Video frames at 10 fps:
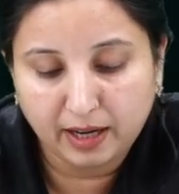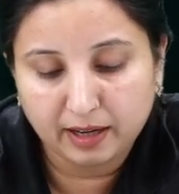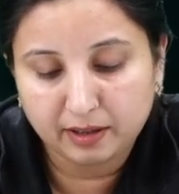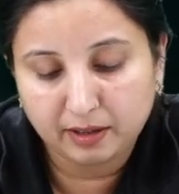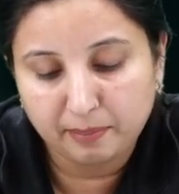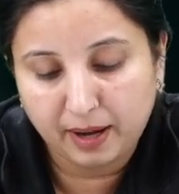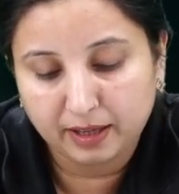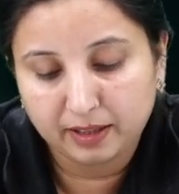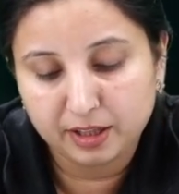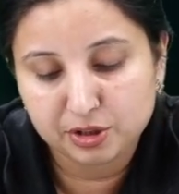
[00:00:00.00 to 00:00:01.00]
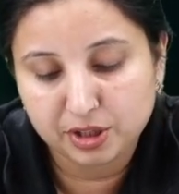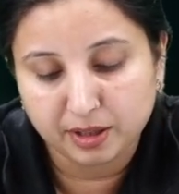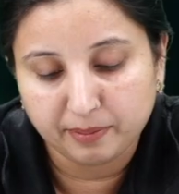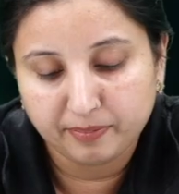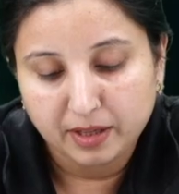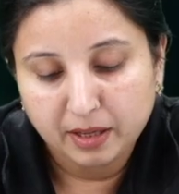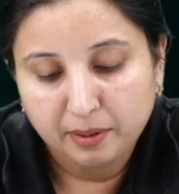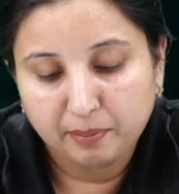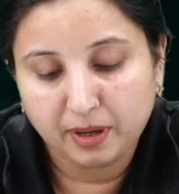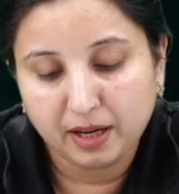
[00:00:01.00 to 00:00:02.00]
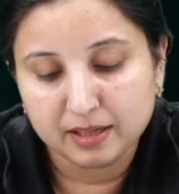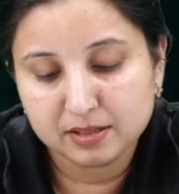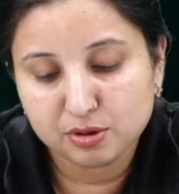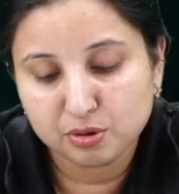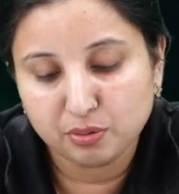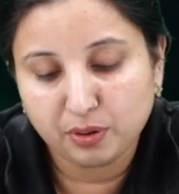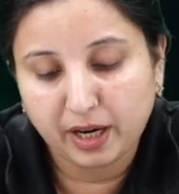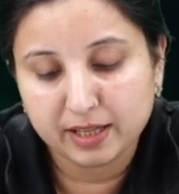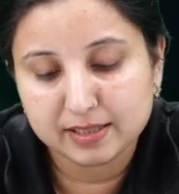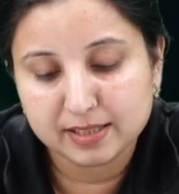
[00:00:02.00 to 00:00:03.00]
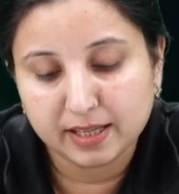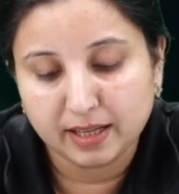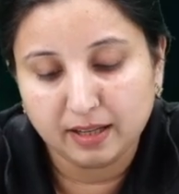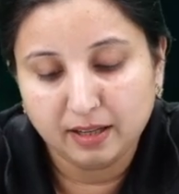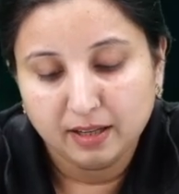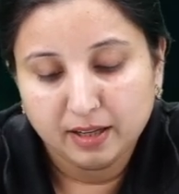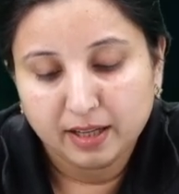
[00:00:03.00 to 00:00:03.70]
That the magnesium plus 2 HCl